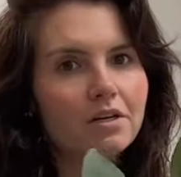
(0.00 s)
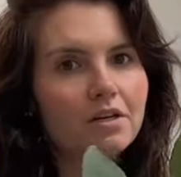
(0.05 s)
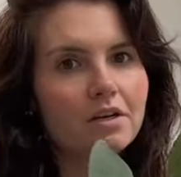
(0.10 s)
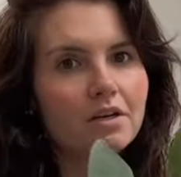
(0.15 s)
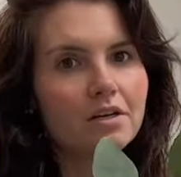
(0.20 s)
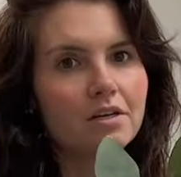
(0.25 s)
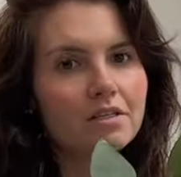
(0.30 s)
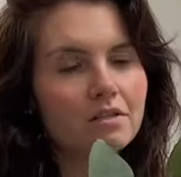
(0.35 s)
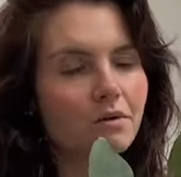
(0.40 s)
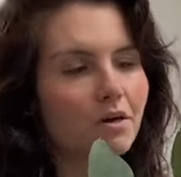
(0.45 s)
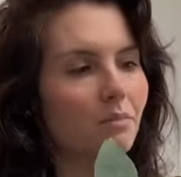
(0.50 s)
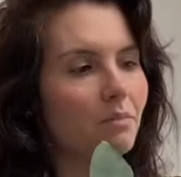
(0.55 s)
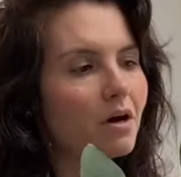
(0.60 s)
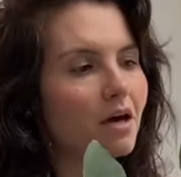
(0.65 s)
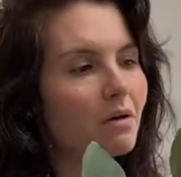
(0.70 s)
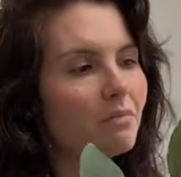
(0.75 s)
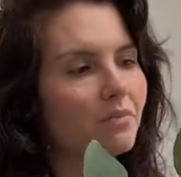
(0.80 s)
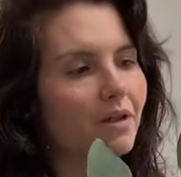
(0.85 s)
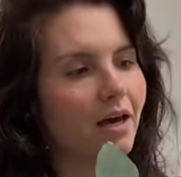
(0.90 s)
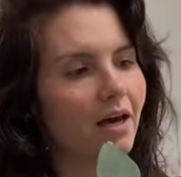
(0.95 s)
I'm going to
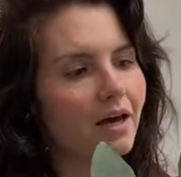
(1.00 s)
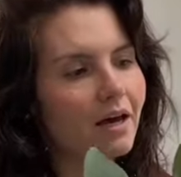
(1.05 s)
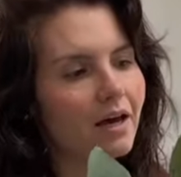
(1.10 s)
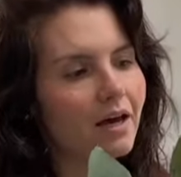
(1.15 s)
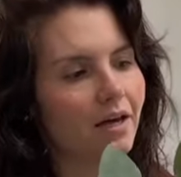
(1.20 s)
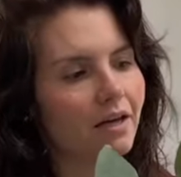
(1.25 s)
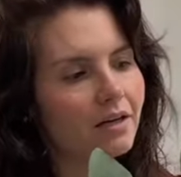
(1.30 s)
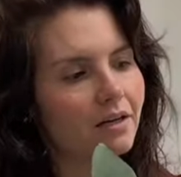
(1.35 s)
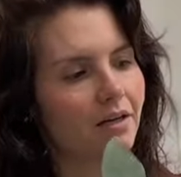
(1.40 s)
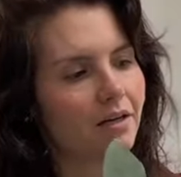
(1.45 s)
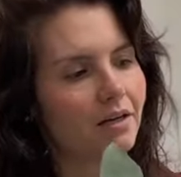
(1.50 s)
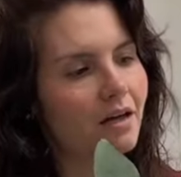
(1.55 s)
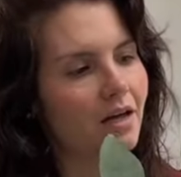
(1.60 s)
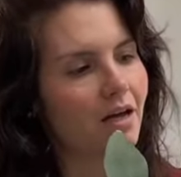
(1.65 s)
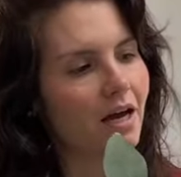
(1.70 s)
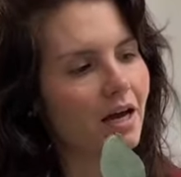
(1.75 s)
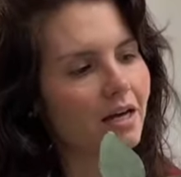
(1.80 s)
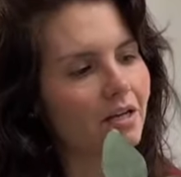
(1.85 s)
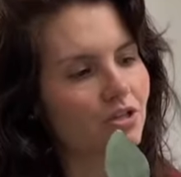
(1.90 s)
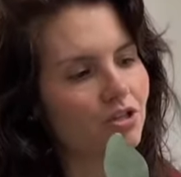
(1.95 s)
pop that in
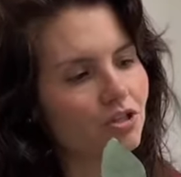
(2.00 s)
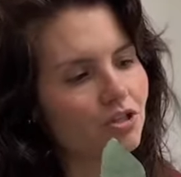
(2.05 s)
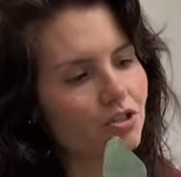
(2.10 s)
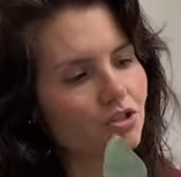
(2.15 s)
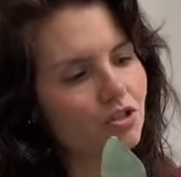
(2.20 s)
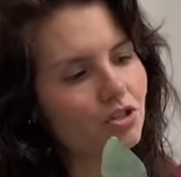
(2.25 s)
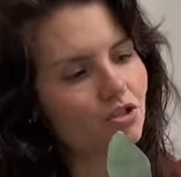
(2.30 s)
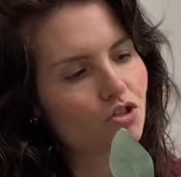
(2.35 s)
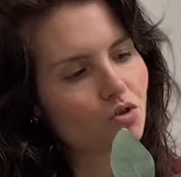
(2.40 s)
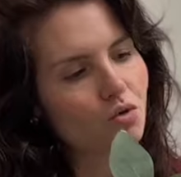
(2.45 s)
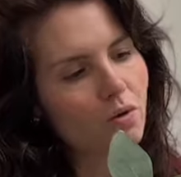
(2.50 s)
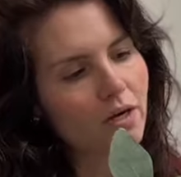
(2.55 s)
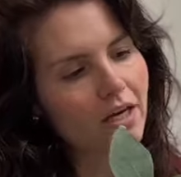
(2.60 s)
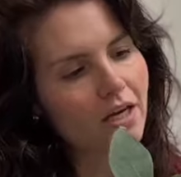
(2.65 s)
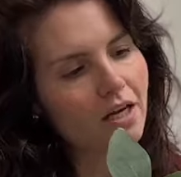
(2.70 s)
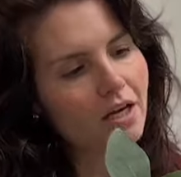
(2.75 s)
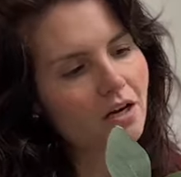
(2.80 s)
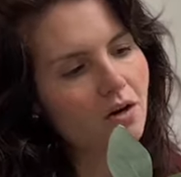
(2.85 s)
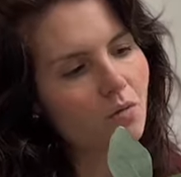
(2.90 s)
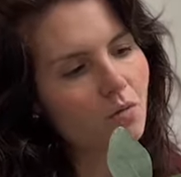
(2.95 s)
and just
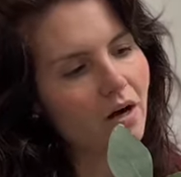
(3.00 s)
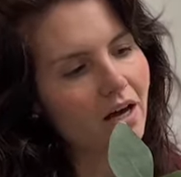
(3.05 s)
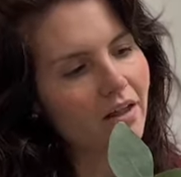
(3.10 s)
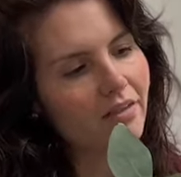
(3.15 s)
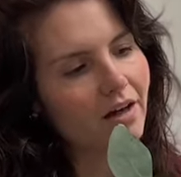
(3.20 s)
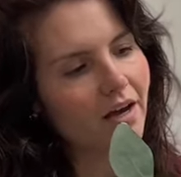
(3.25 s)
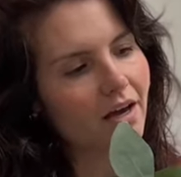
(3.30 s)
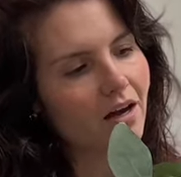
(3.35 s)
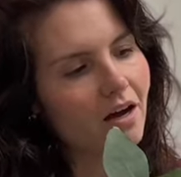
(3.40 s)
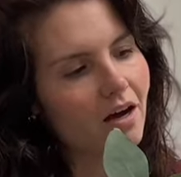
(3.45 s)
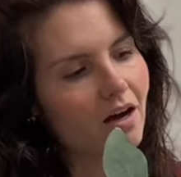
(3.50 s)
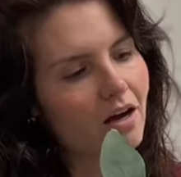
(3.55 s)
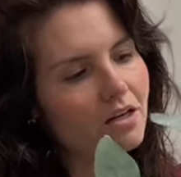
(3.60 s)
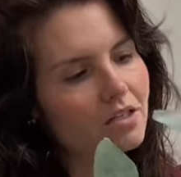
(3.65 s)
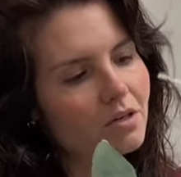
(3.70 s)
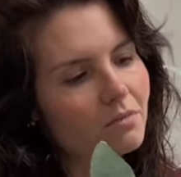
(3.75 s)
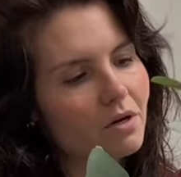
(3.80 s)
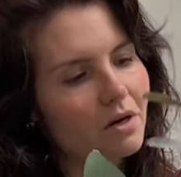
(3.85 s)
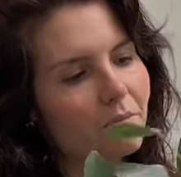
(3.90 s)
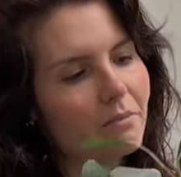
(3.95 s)
tweak where they are. So
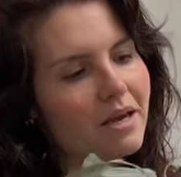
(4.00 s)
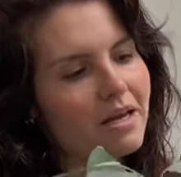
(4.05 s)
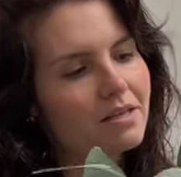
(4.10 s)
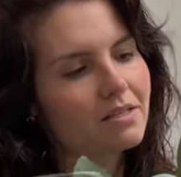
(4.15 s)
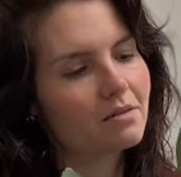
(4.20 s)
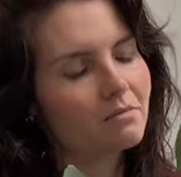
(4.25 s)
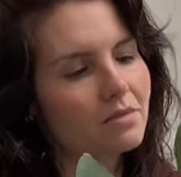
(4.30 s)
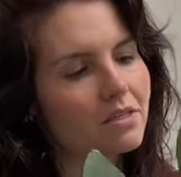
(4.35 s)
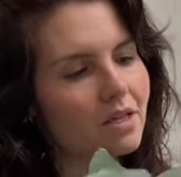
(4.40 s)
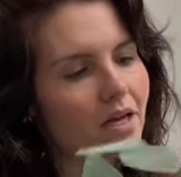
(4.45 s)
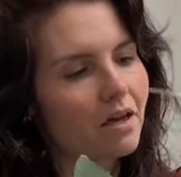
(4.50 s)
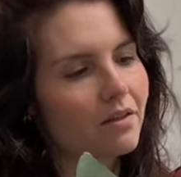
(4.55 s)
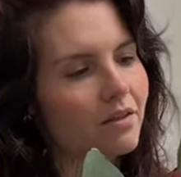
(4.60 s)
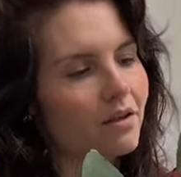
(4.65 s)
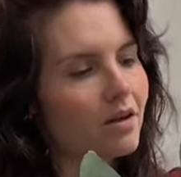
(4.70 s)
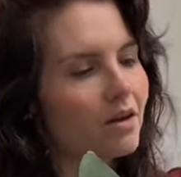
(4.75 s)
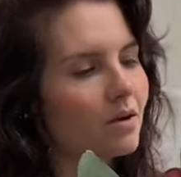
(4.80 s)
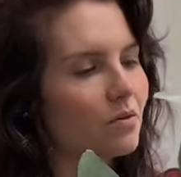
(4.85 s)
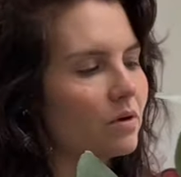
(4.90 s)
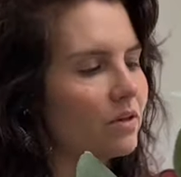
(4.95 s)
I'm going to mix them together
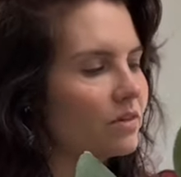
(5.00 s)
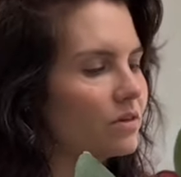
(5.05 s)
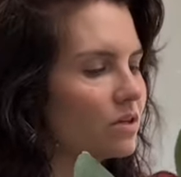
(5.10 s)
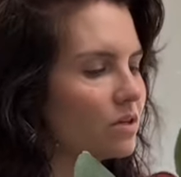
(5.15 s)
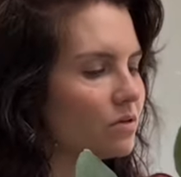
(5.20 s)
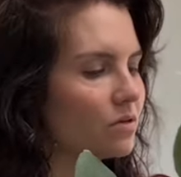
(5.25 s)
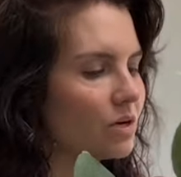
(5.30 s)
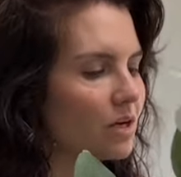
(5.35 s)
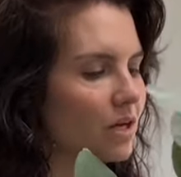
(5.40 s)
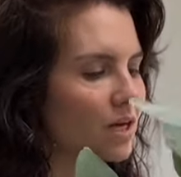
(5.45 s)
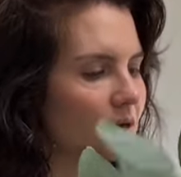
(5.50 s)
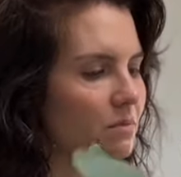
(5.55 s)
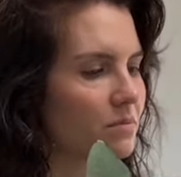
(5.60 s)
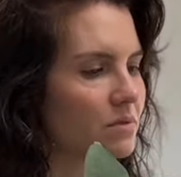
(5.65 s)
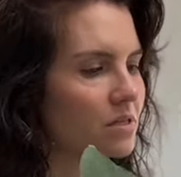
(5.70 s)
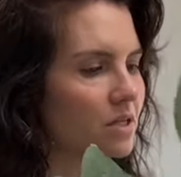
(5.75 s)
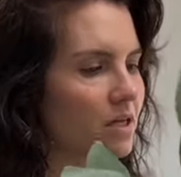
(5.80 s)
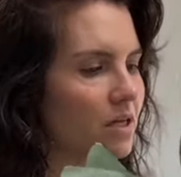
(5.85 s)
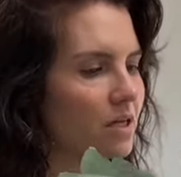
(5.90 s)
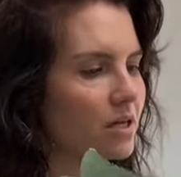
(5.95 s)
with the
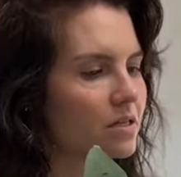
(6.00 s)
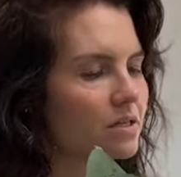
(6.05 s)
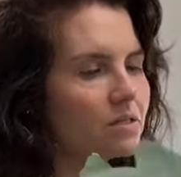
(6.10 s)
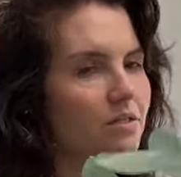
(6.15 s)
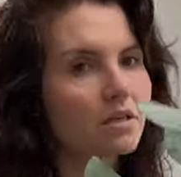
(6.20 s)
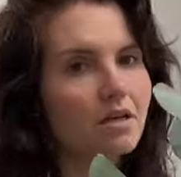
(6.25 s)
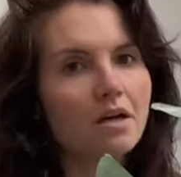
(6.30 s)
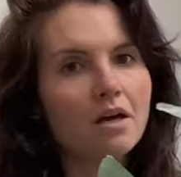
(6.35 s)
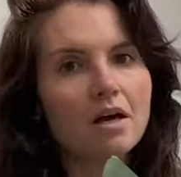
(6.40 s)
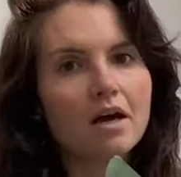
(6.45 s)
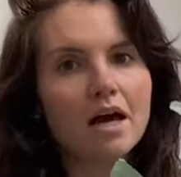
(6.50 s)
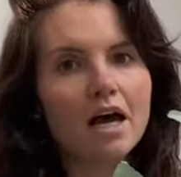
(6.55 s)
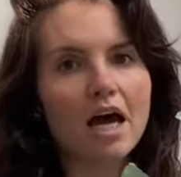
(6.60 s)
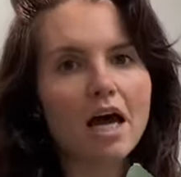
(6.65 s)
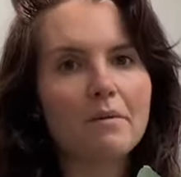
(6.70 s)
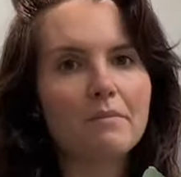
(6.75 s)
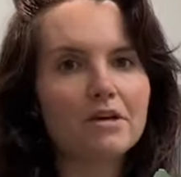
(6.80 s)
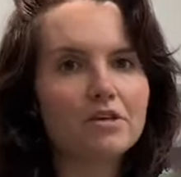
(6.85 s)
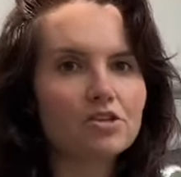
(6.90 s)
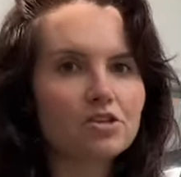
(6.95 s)
eucalyptus
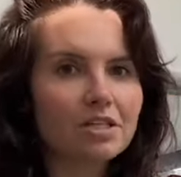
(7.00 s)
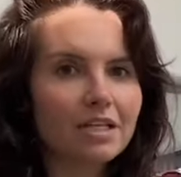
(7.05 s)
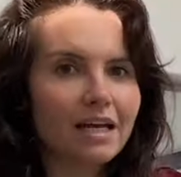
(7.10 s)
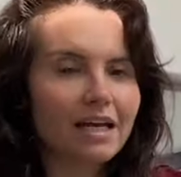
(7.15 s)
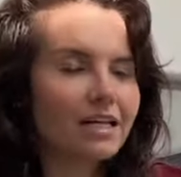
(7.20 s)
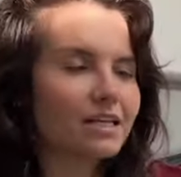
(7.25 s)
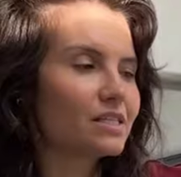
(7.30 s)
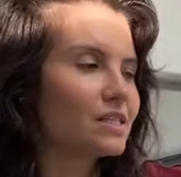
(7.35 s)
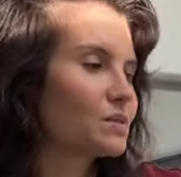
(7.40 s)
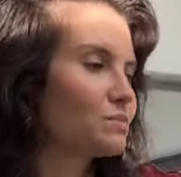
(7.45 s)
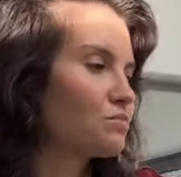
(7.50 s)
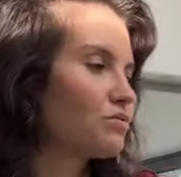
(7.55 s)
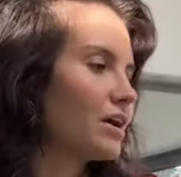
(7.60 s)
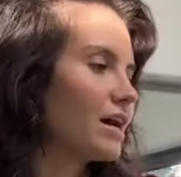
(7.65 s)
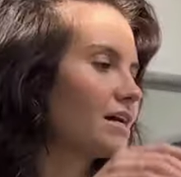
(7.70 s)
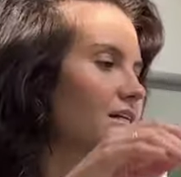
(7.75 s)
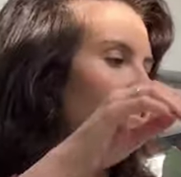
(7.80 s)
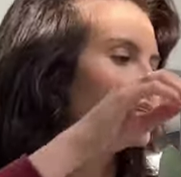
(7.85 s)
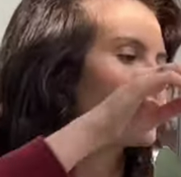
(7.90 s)
and just let it spread